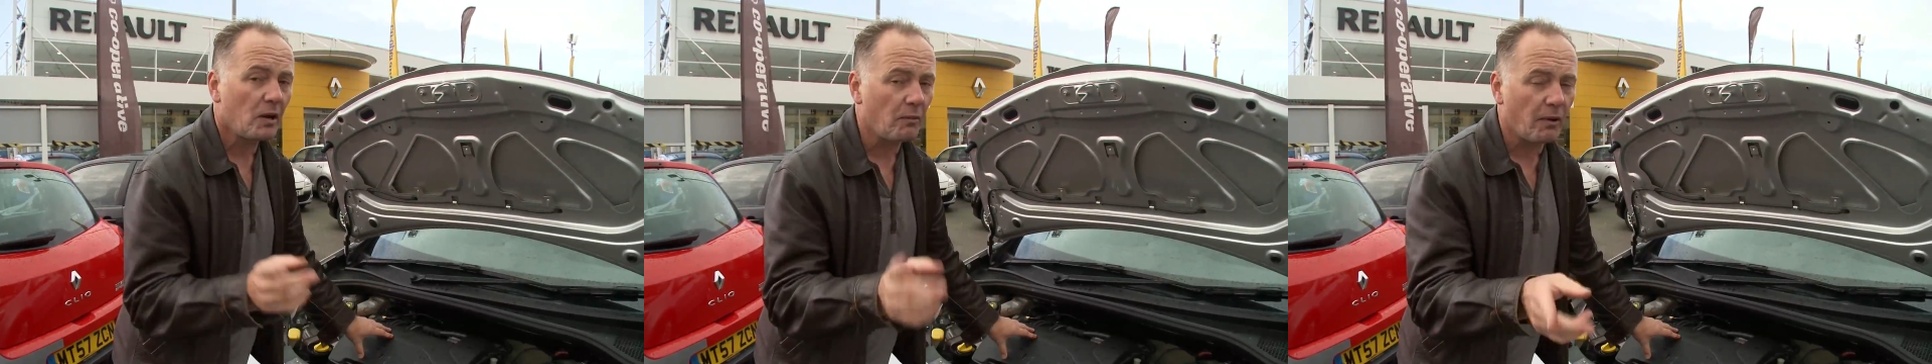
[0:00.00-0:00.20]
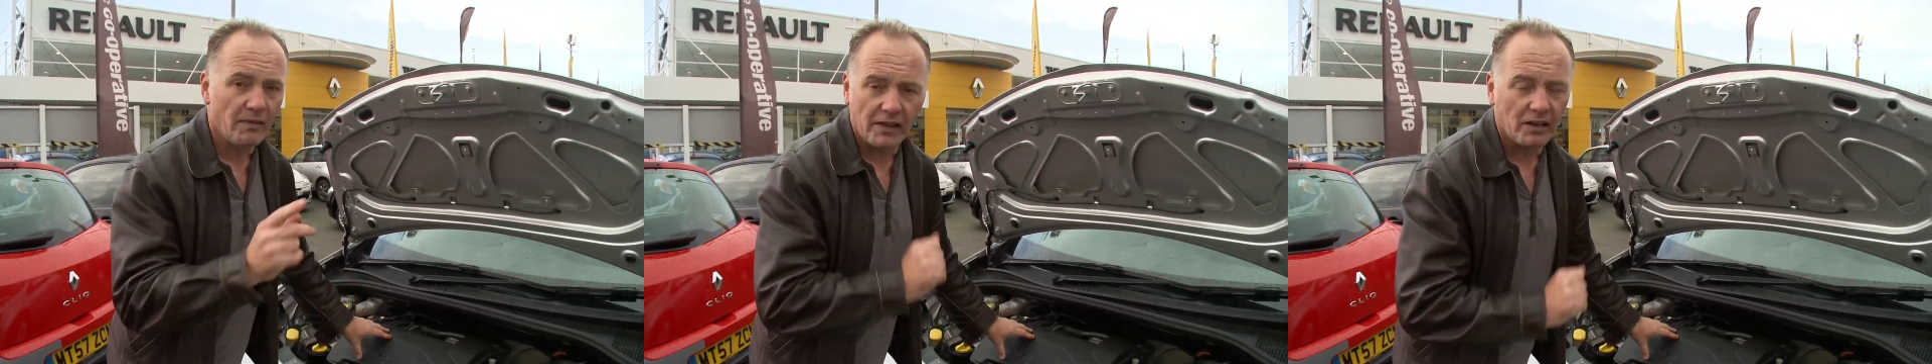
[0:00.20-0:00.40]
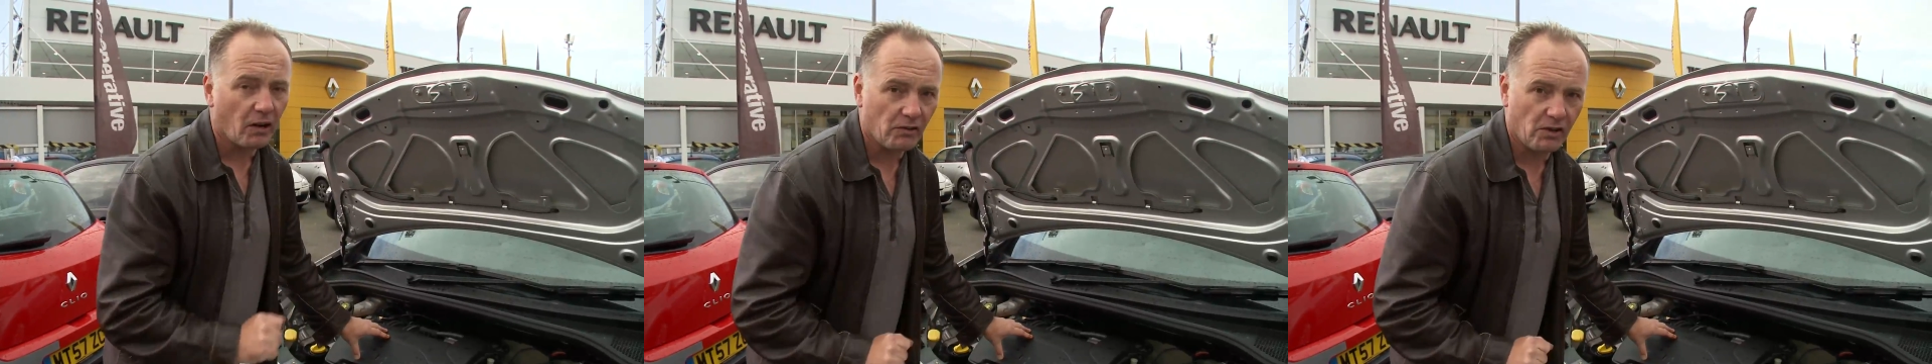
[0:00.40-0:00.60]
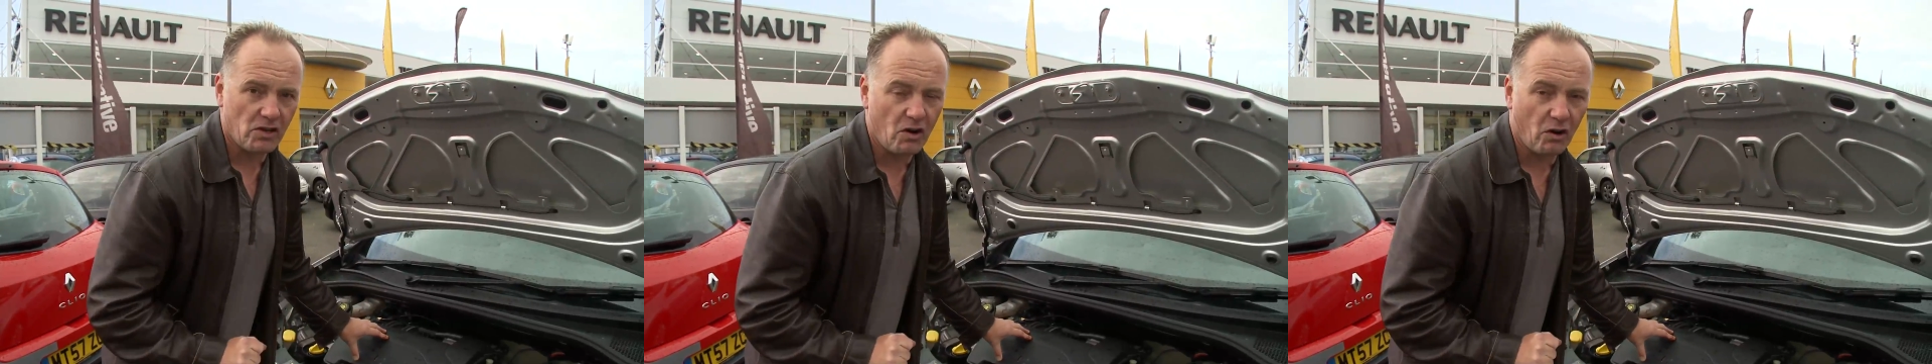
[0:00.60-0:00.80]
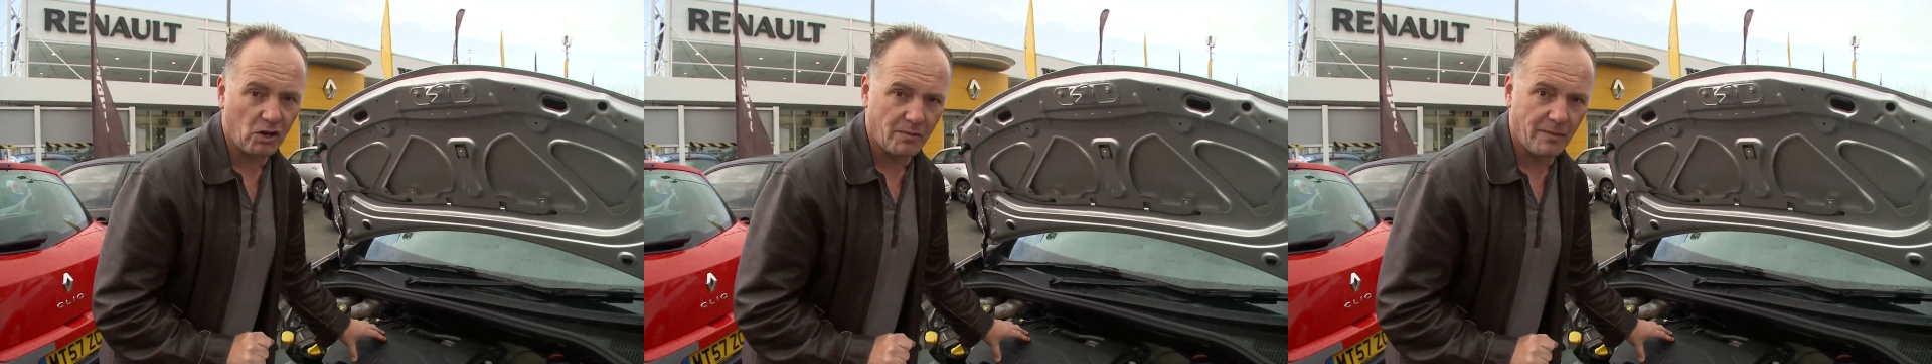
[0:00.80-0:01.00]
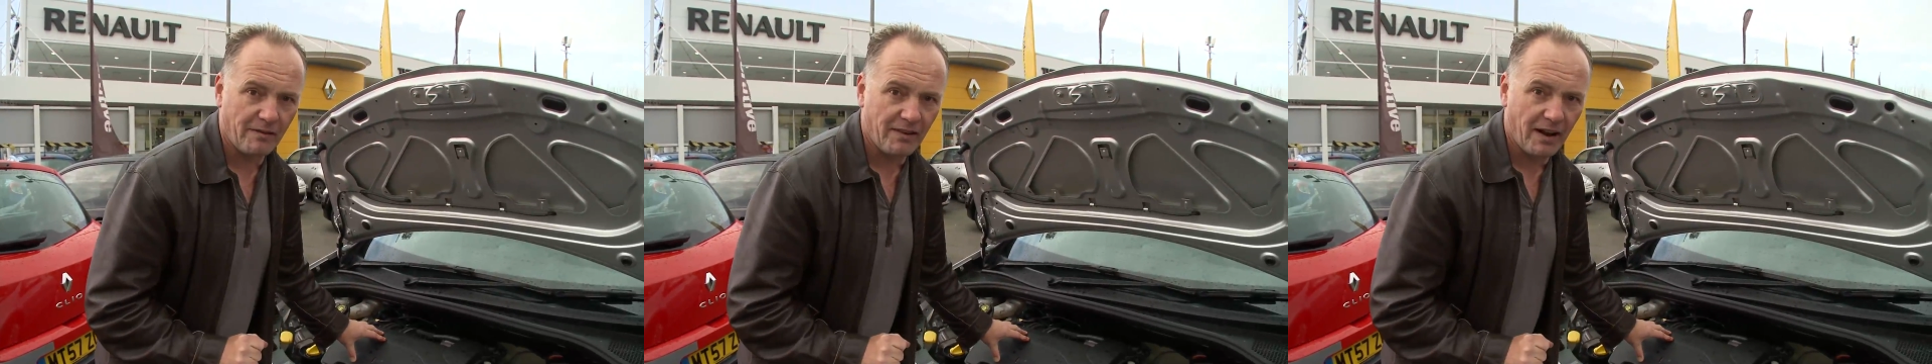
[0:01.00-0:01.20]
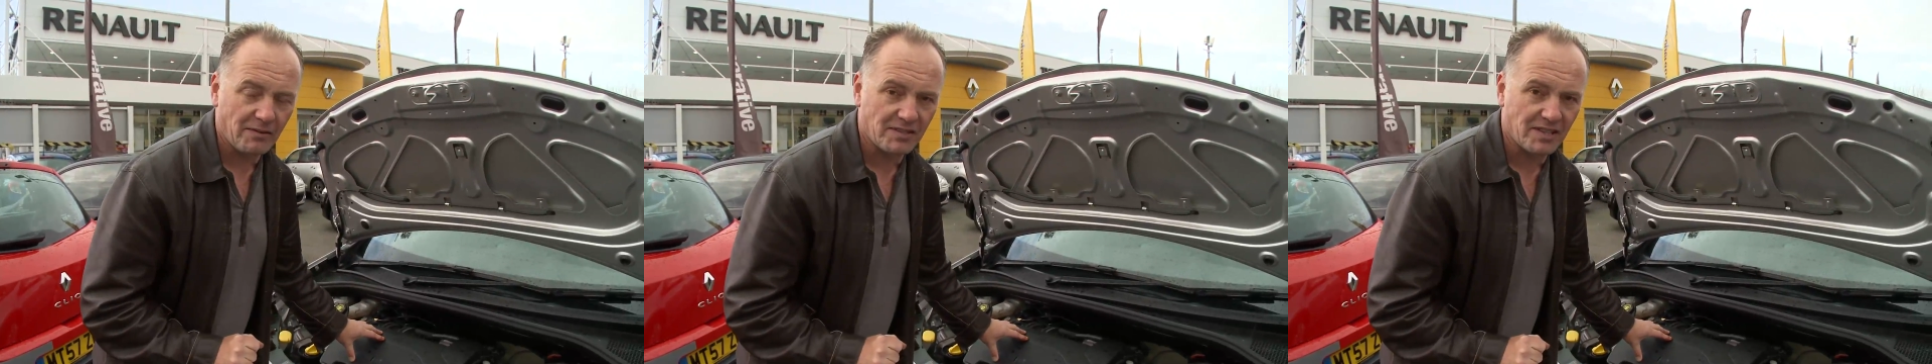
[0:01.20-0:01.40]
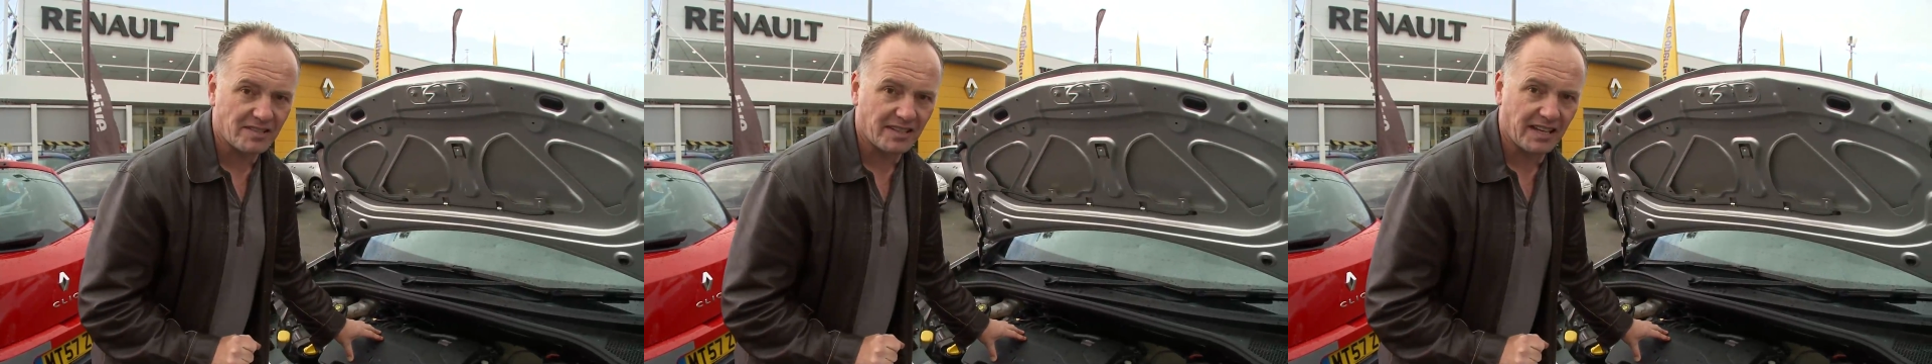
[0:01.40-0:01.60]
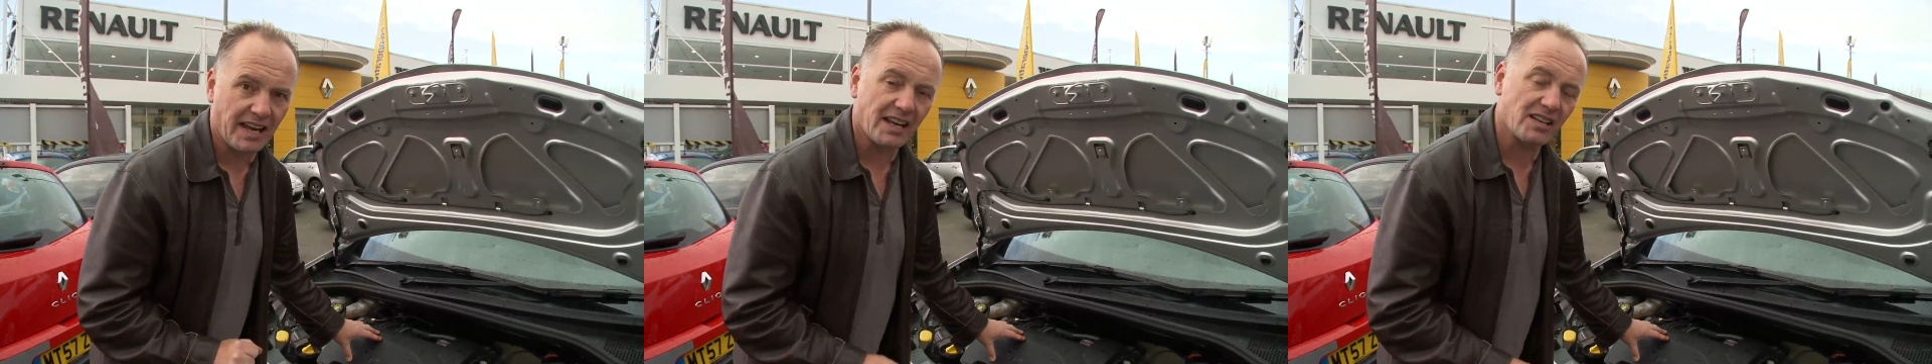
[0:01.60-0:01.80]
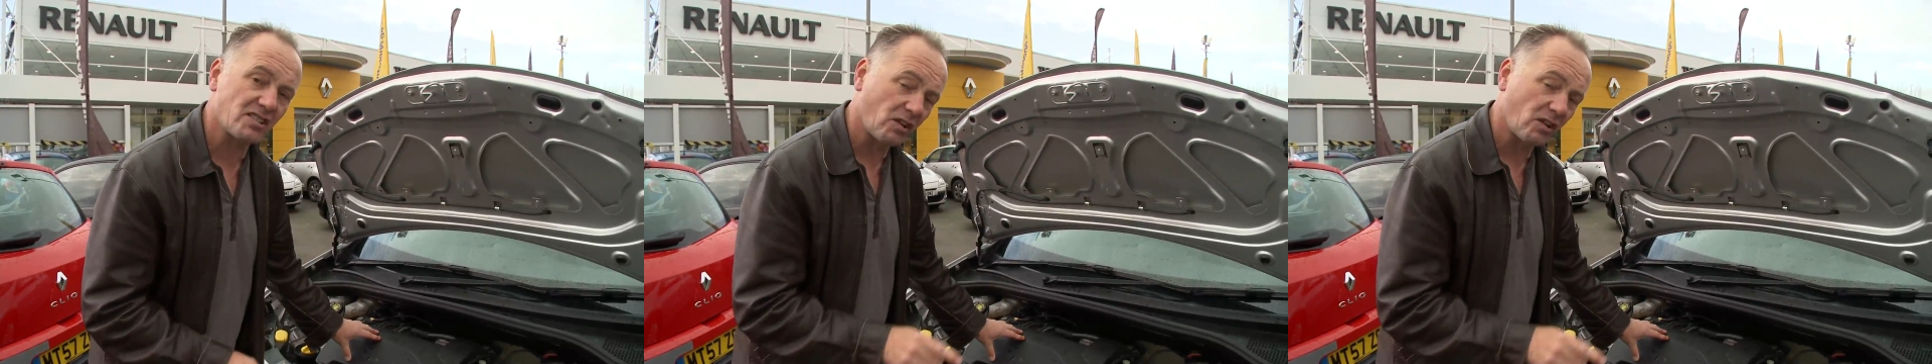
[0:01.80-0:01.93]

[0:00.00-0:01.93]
when they know that you're coming round to see it.